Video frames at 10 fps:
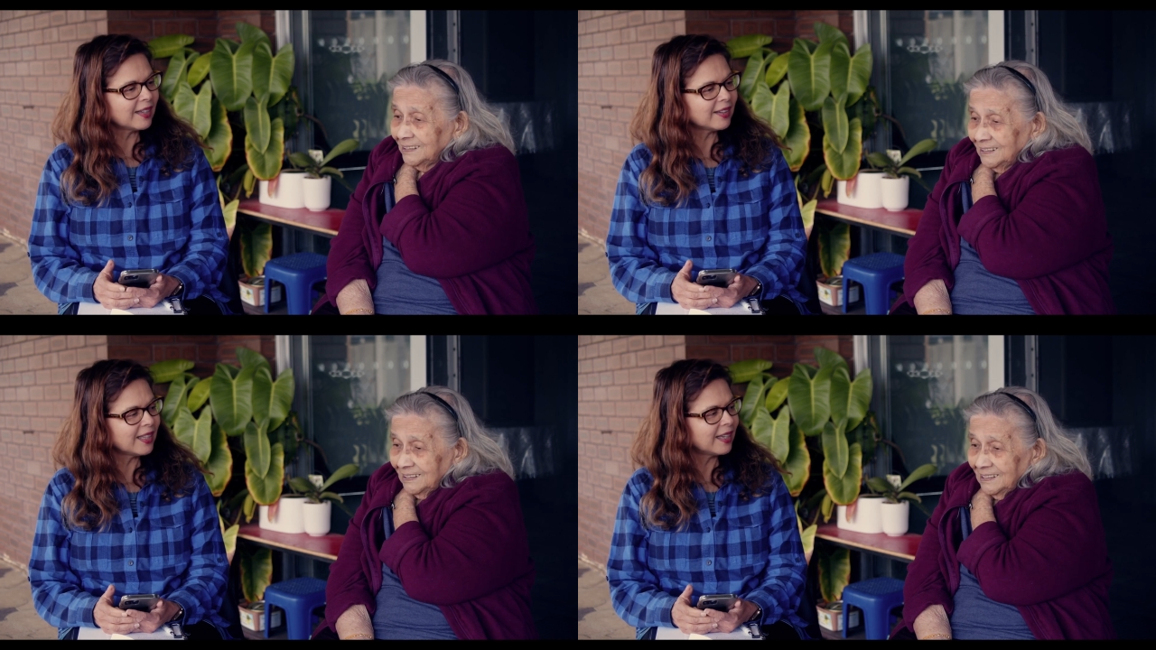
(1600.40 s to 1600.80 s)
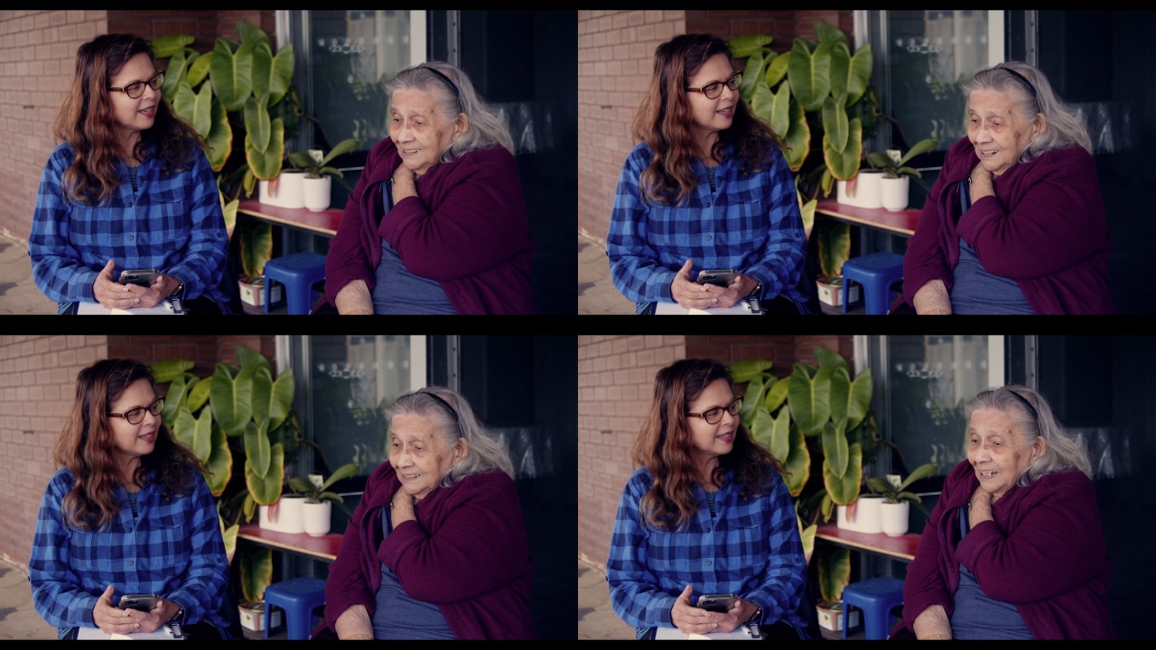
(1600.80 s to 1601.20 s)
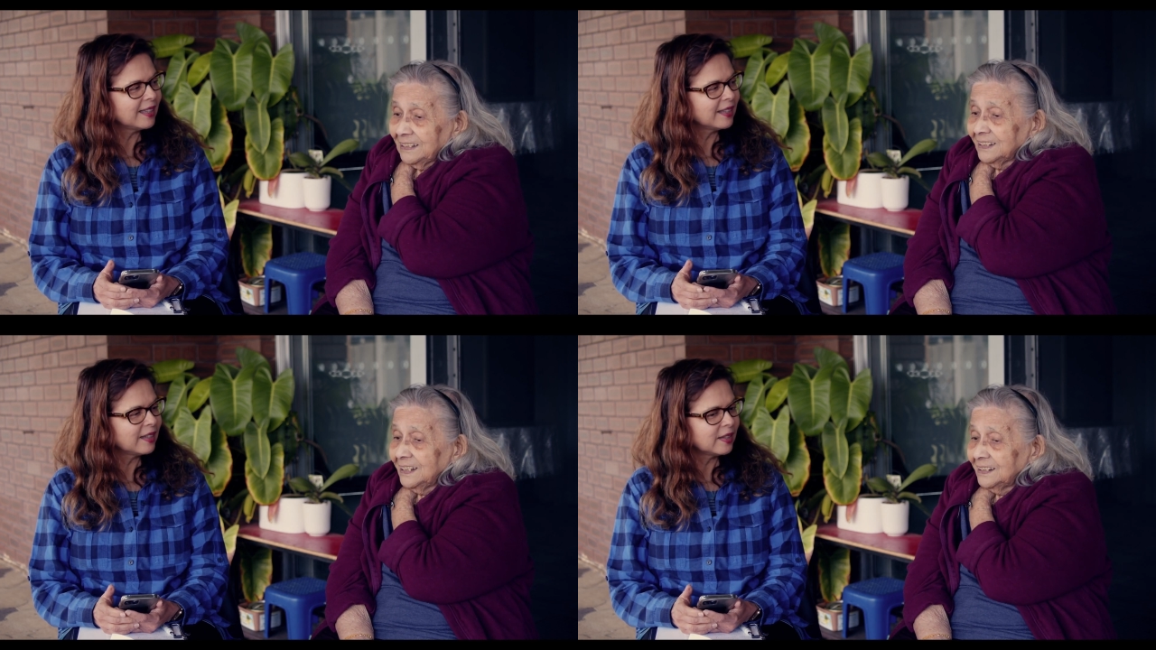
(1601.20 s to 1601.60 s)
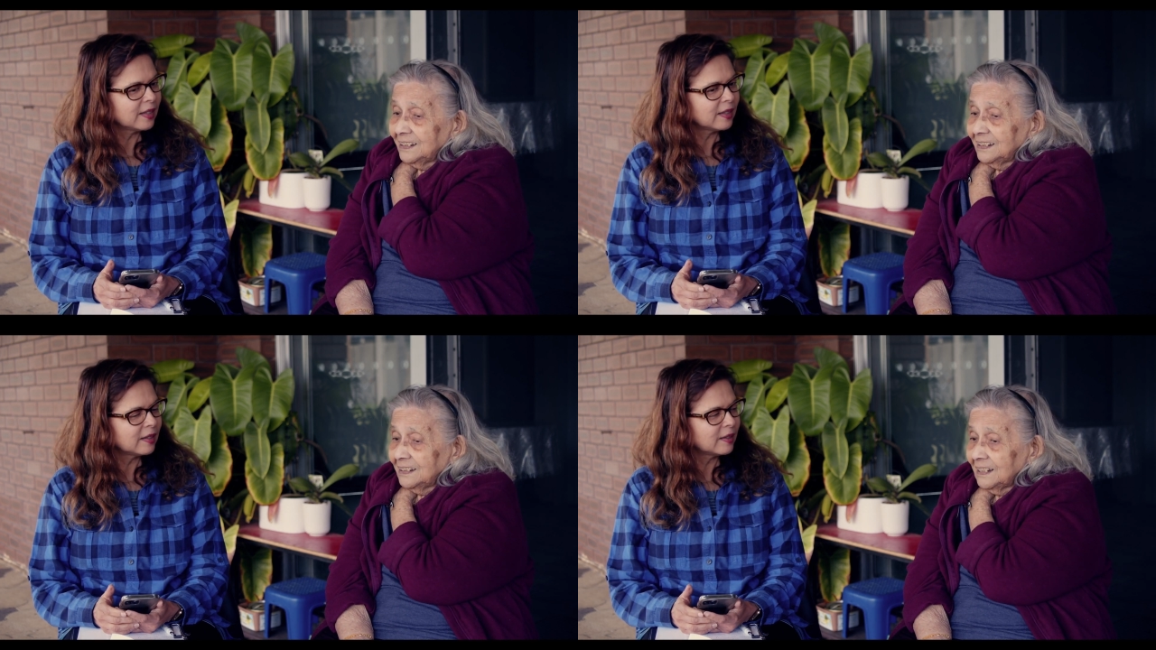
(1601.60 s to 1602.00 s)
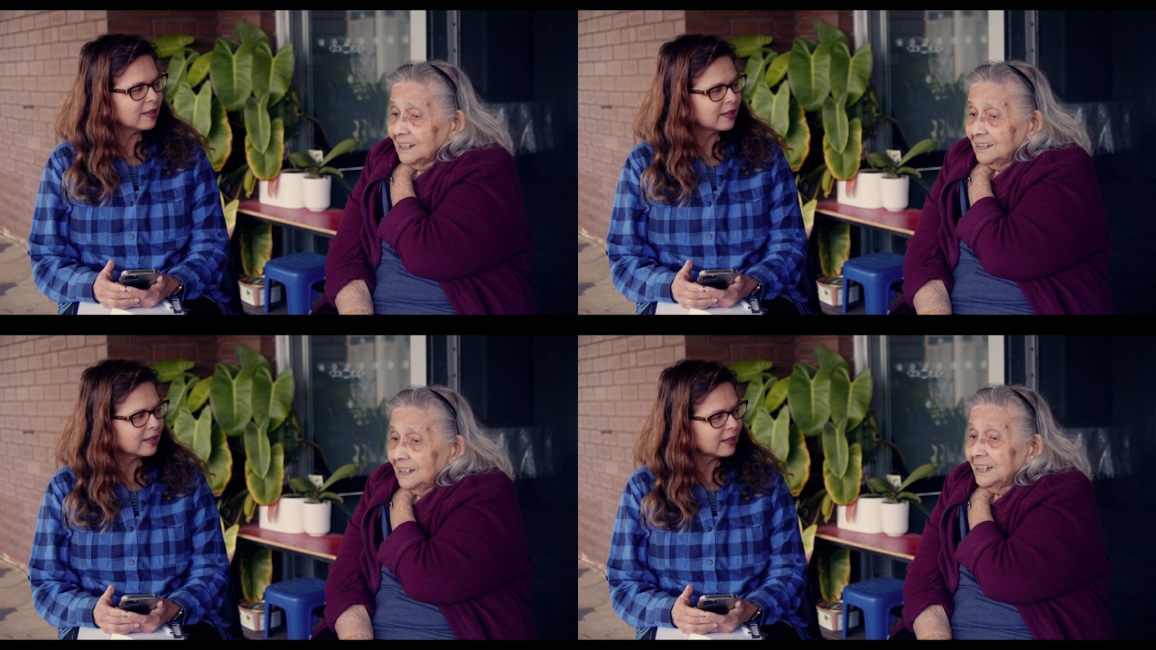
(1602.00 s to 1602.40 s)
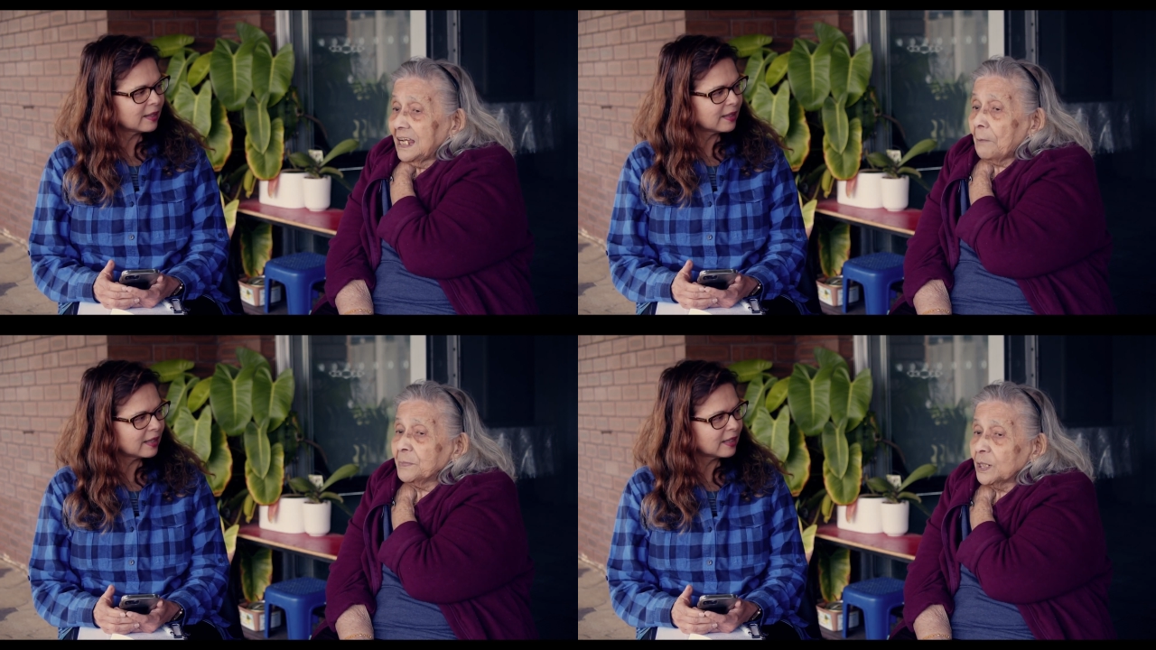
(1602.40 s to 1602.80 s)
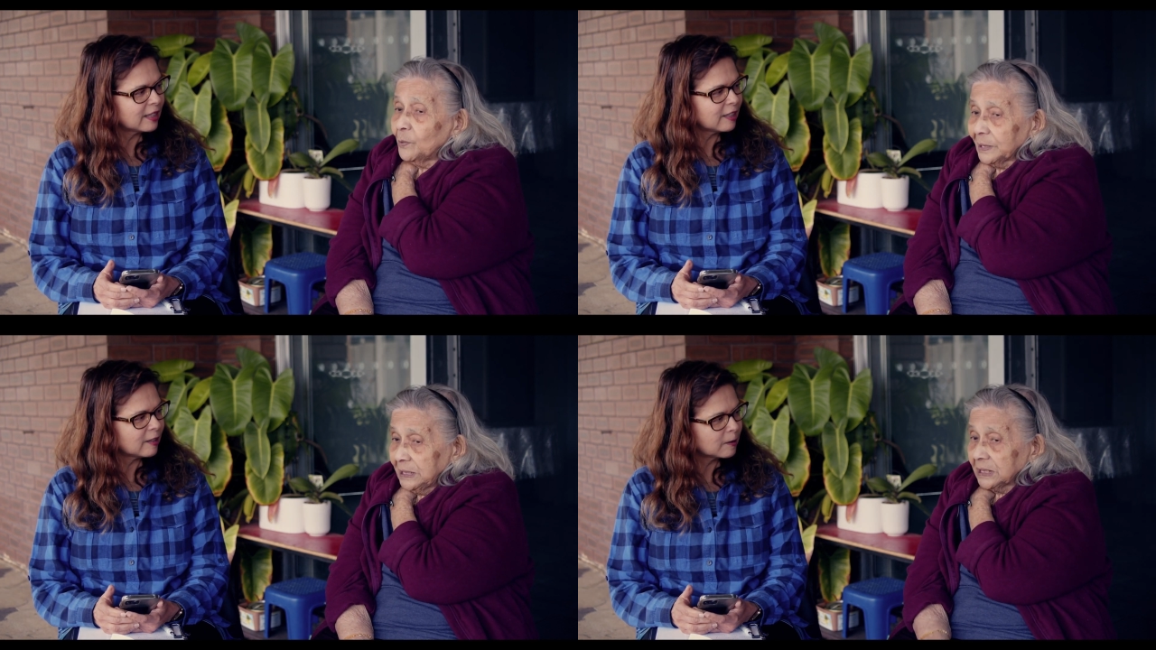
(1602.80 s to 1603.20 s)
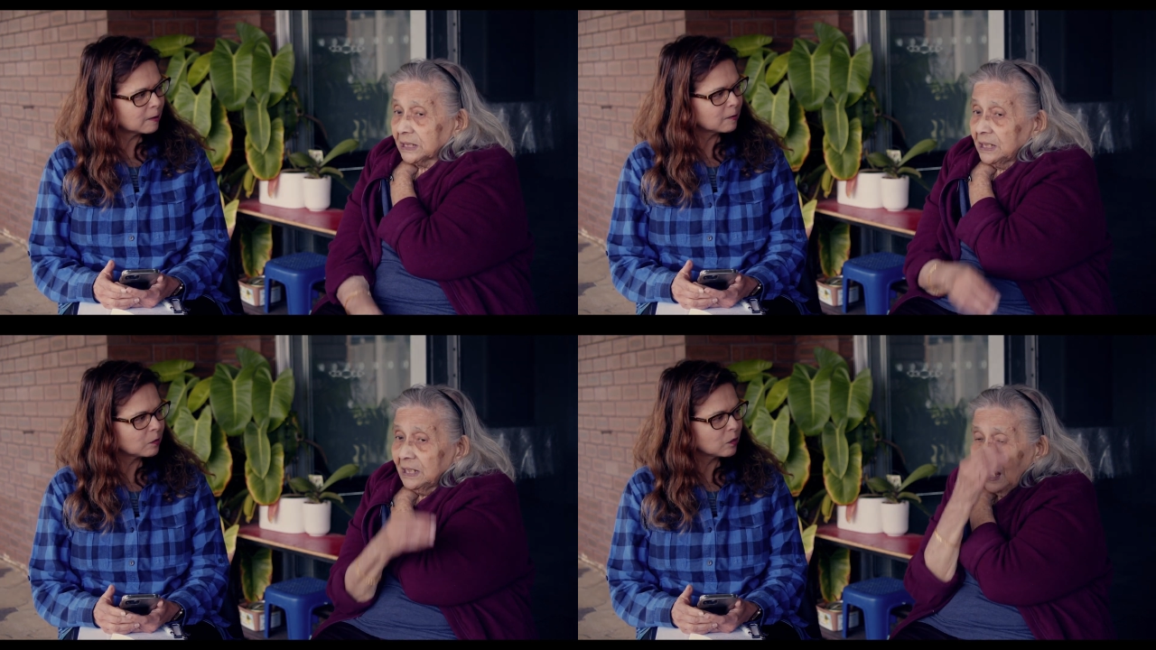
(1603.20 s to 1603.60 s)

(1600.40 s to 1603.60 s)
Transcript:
Speaker 1: Mm. Okay. That is the the government quarters.